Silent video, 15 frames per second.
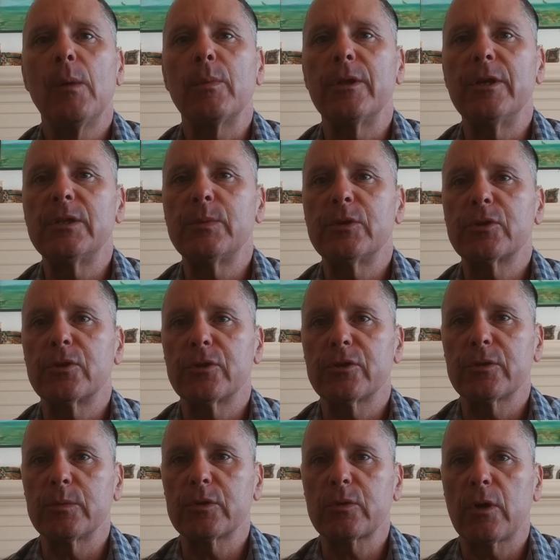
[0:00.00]
Please be sure to
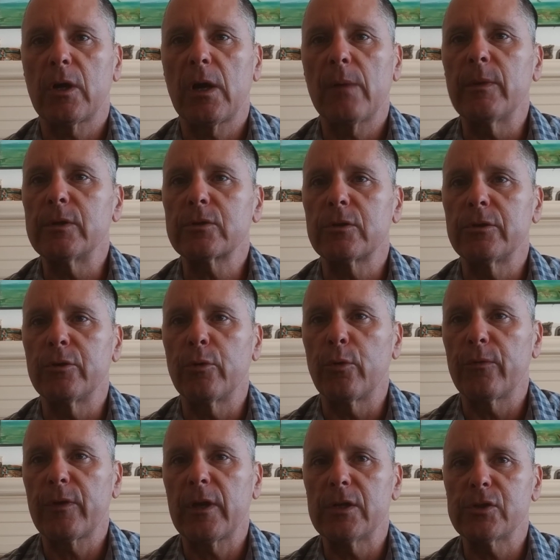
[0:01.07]
subscribe and turn
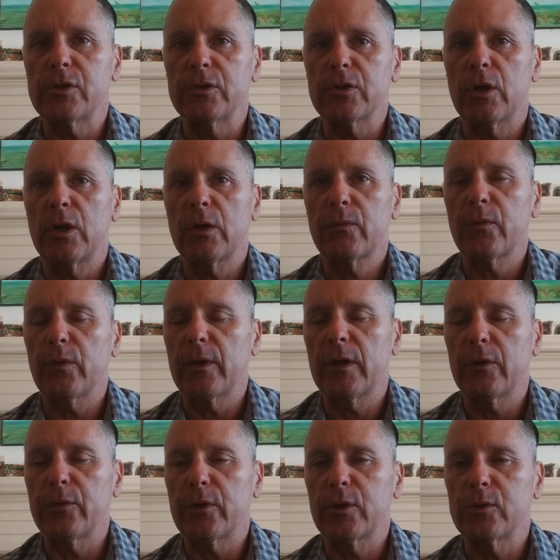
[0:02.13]
notifications on for the
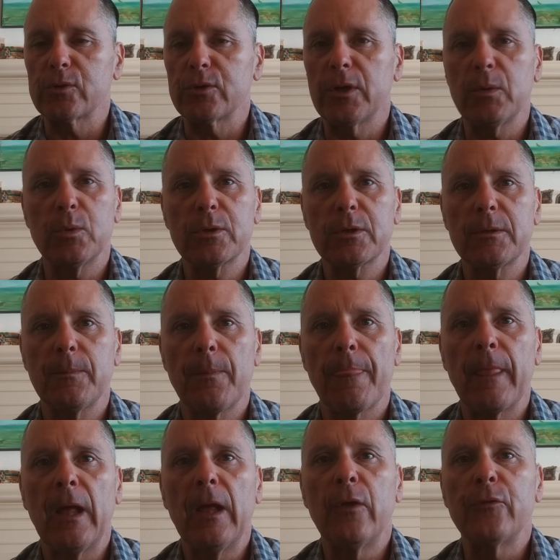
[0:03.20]
Healthy Kosher Network
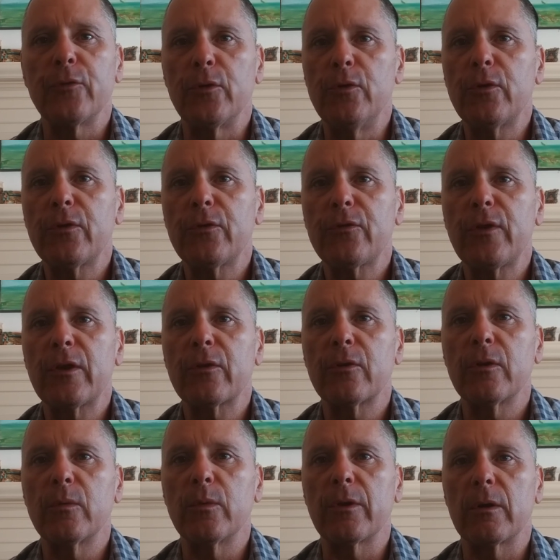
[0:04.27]
so you can stay
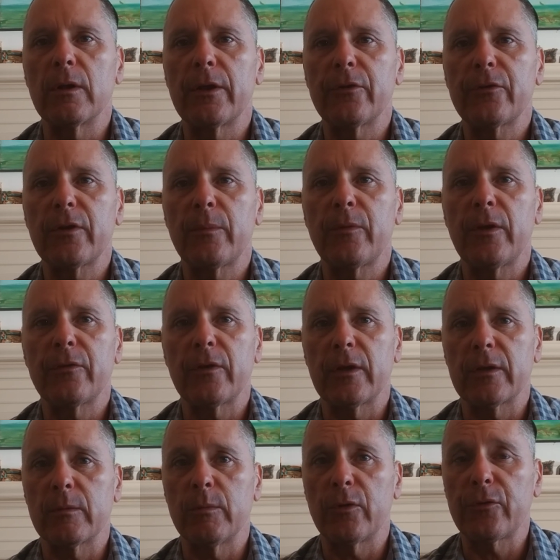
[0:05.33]
current with our latest updates and
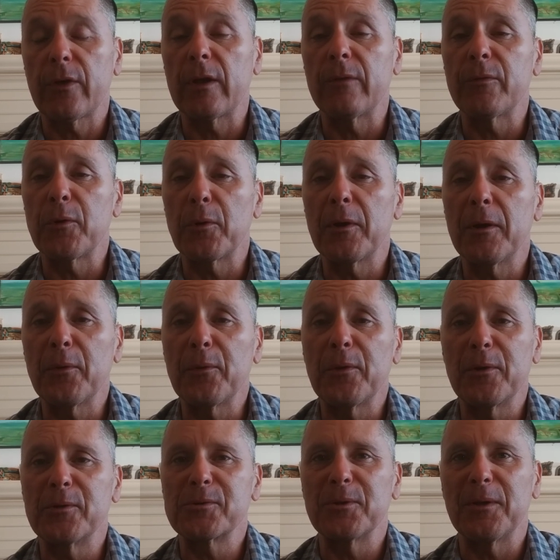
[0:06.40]
get the most out of your healthy
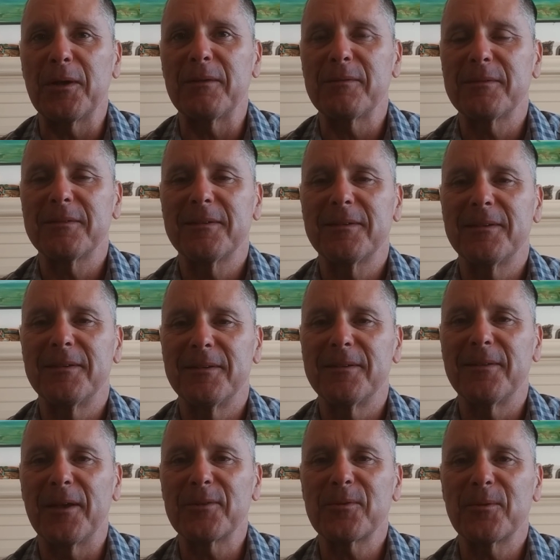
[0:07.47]
kosher life.
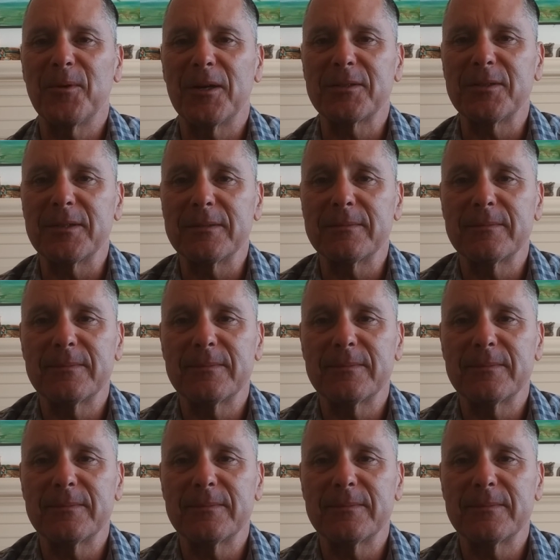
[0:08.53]
Thanks for watching.